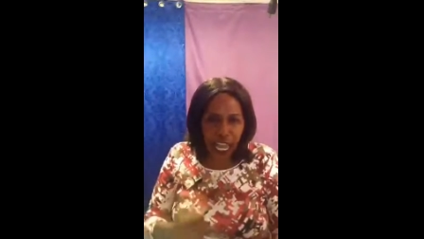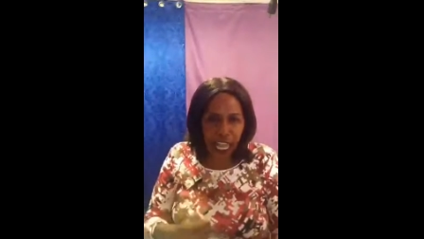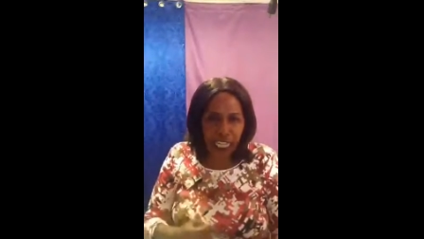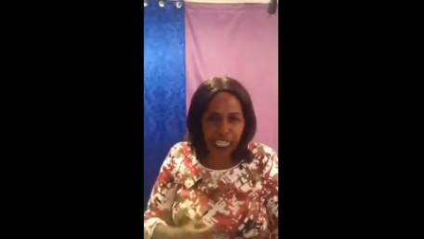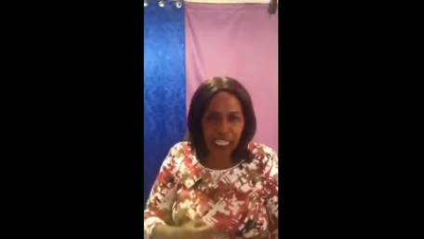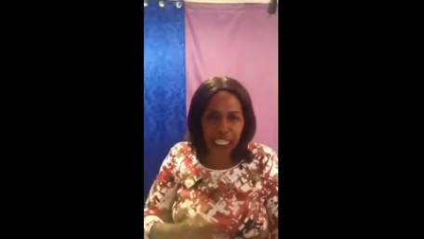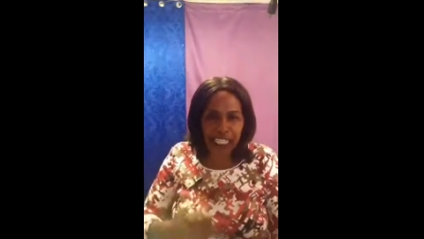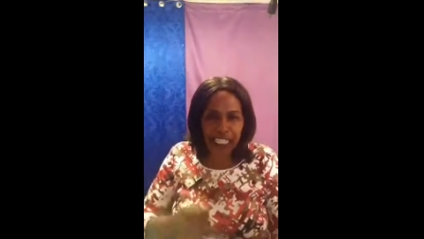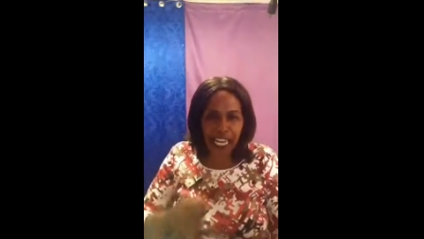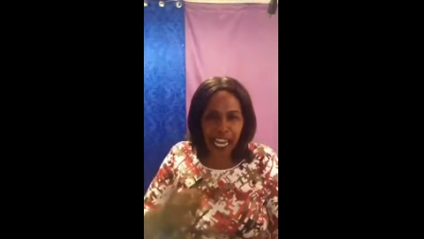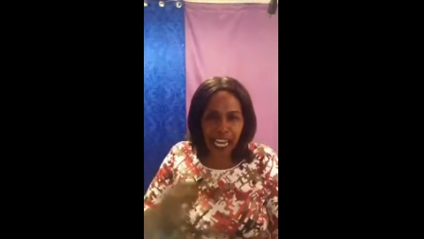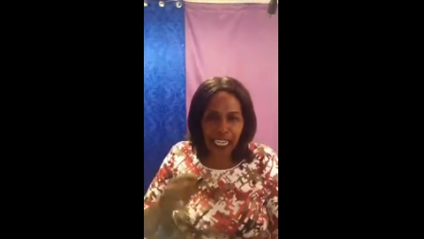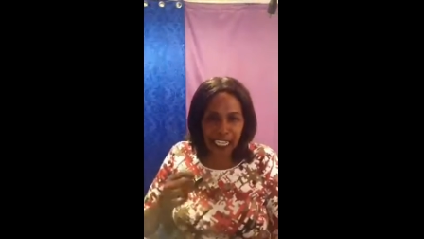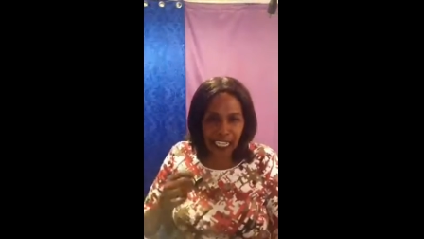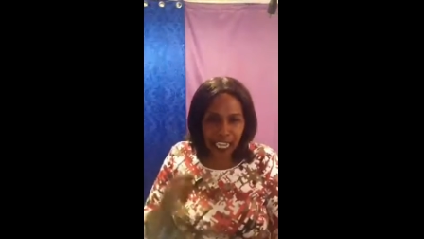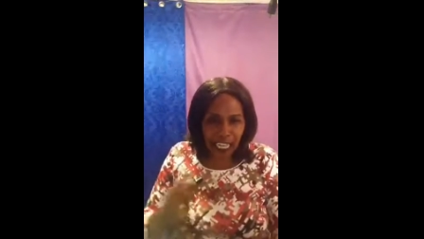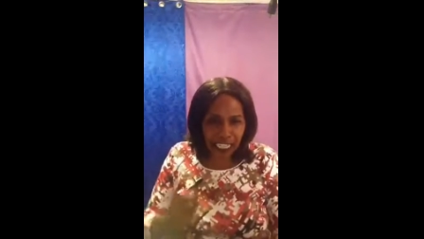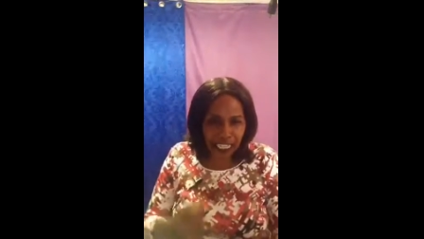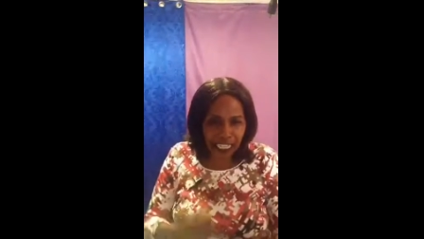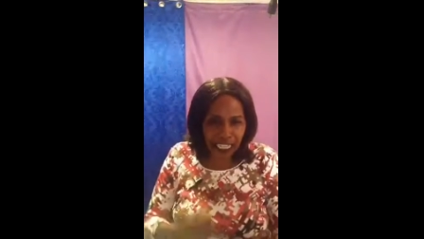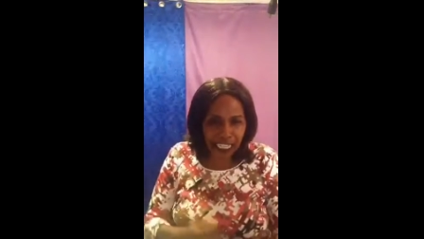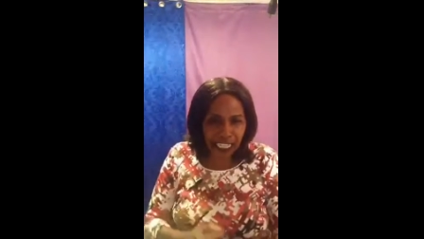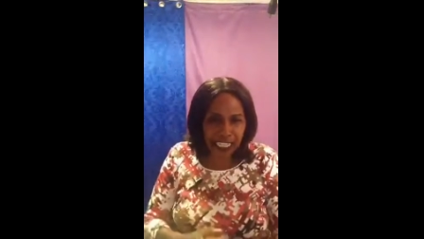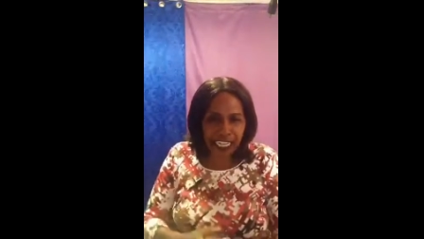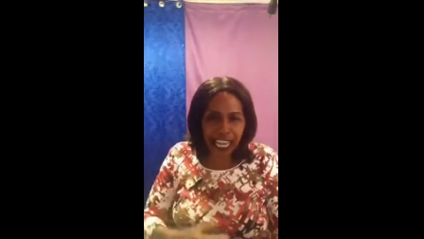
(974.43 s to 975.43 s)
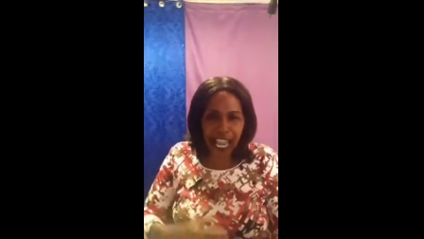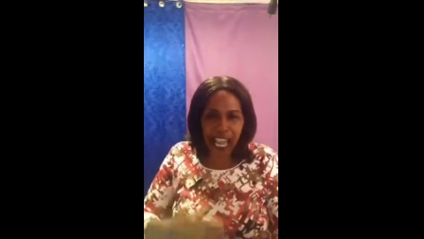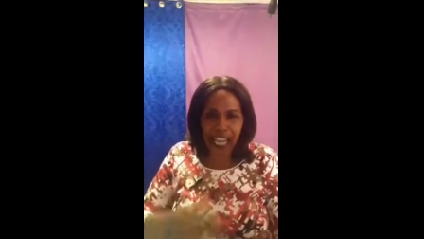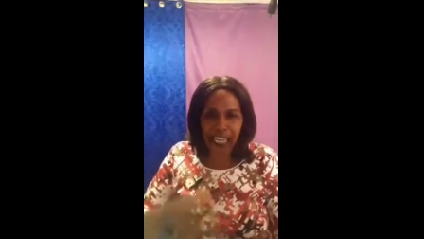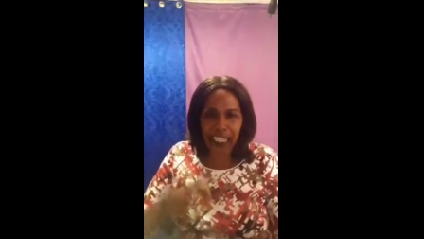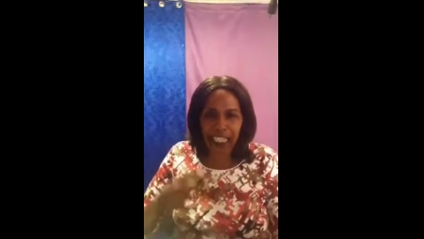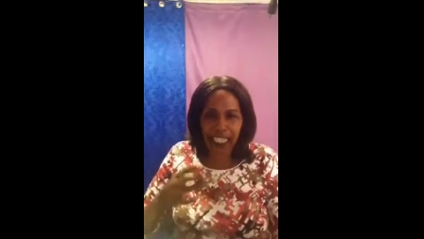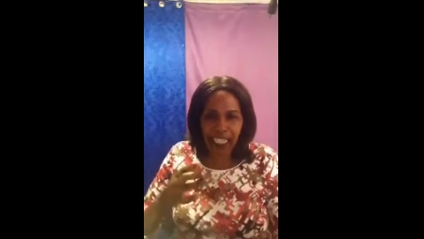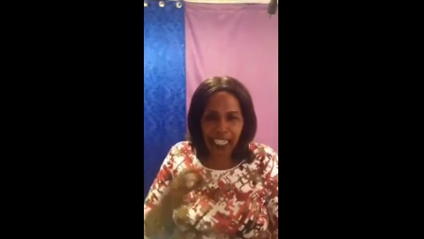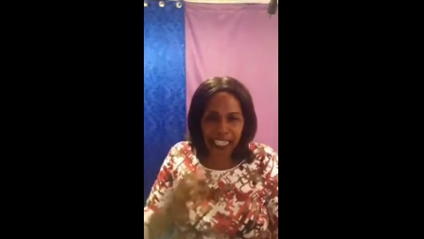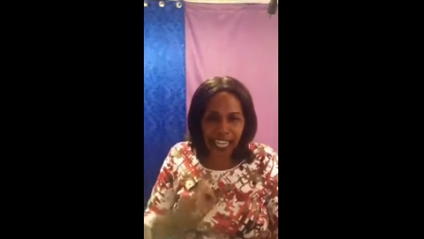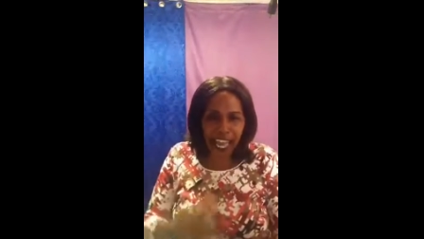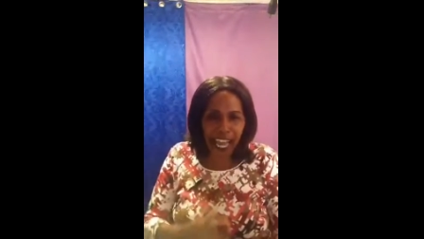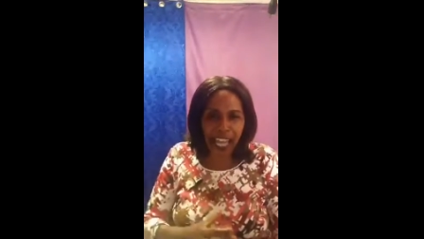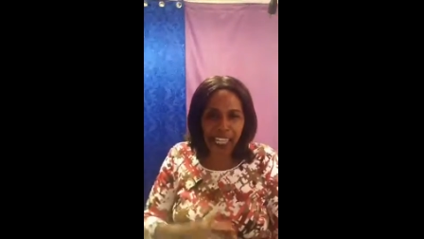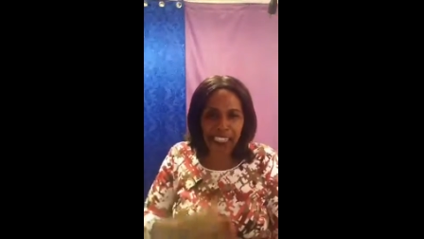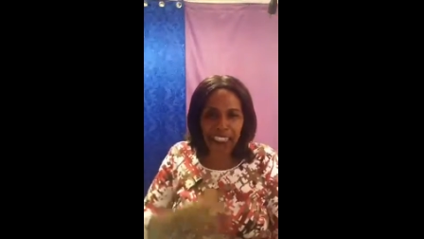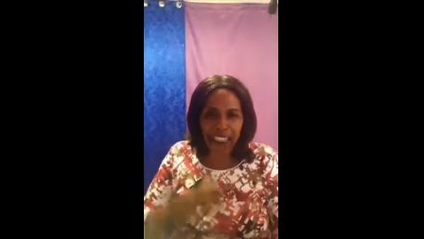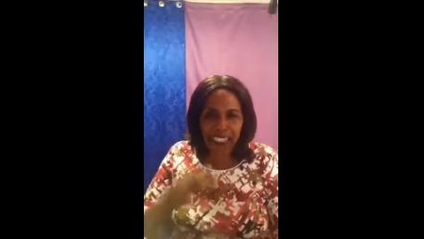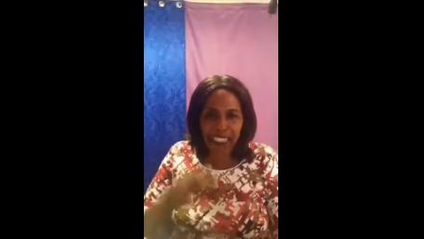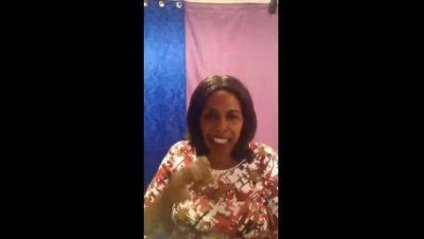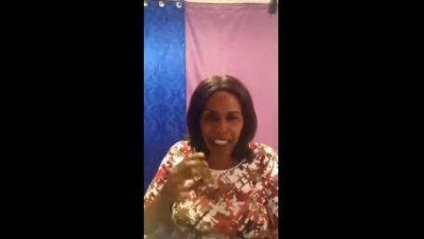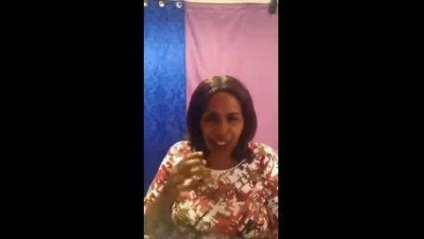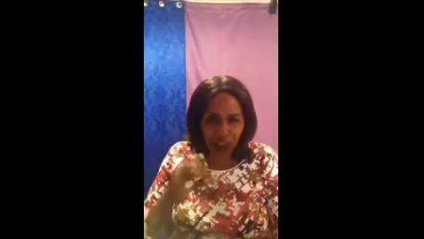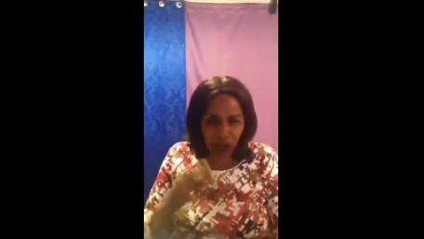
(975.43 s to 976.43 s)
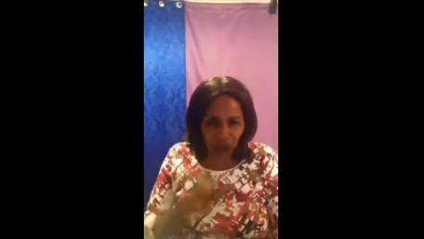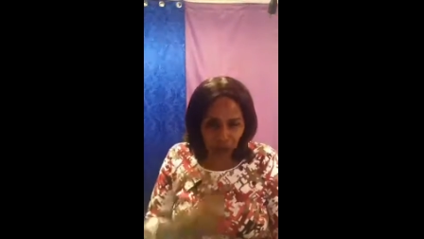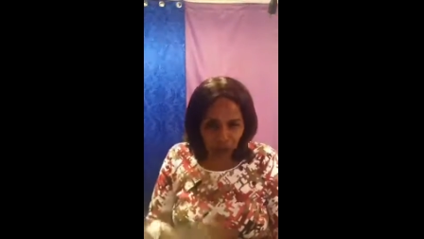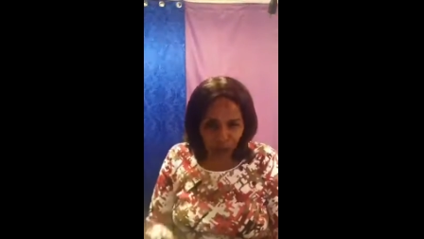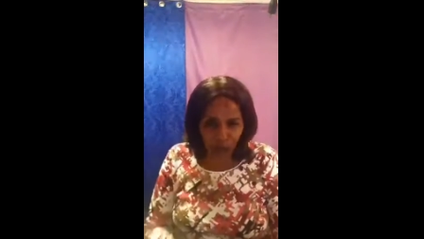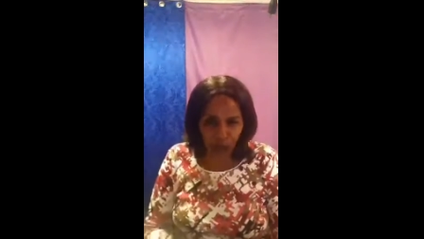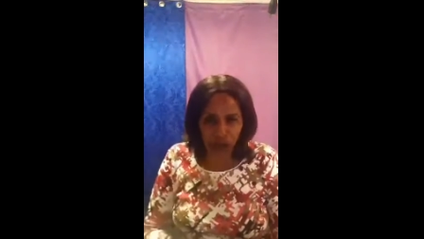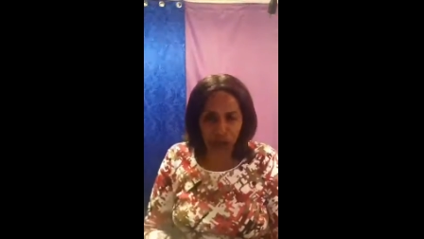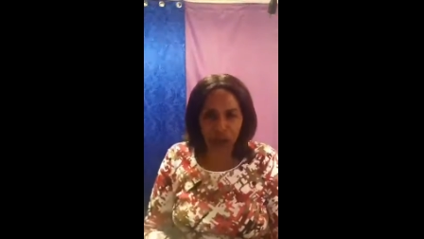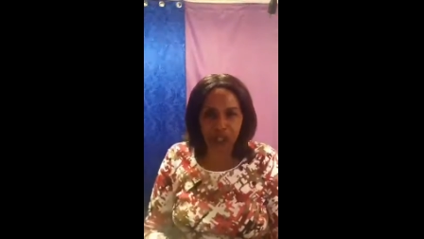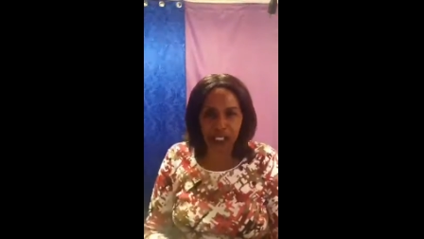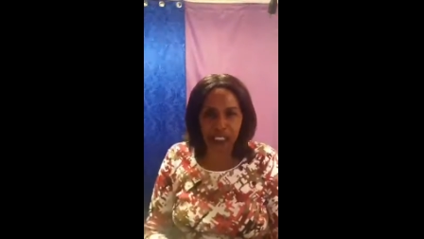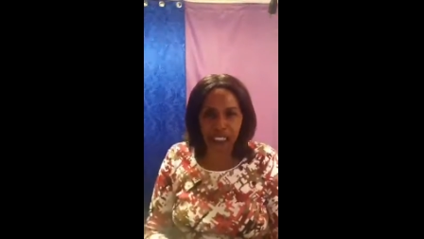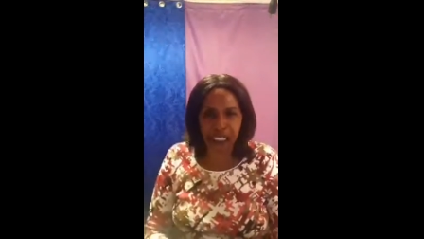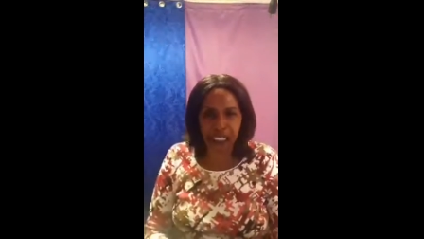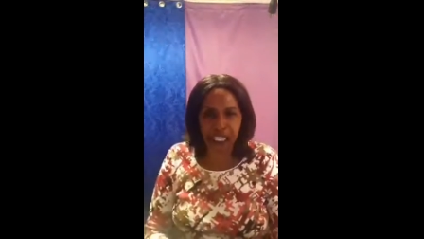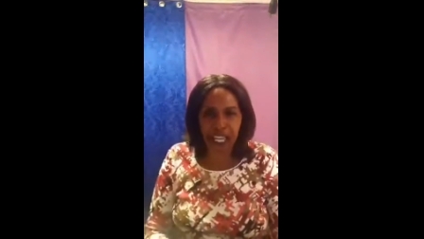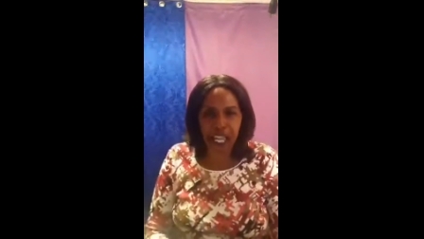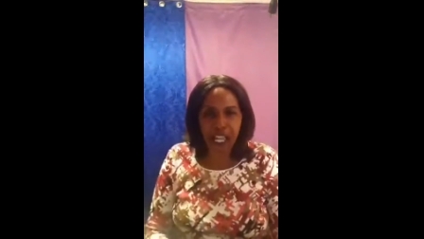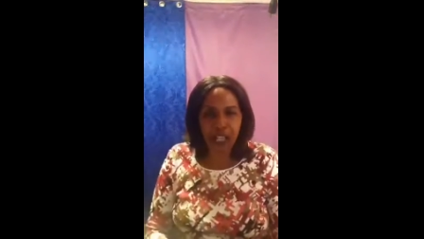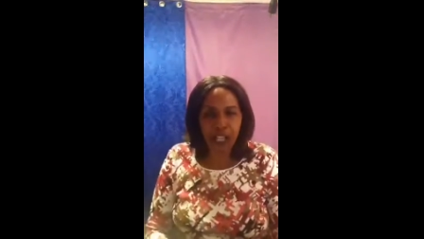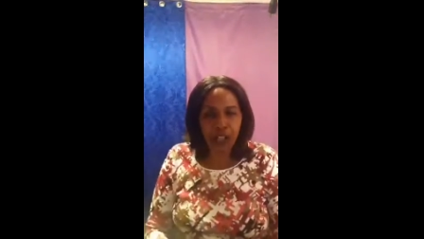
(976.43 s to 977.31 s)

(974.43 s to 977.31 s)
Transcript: again and again, again I tell you, rejoice.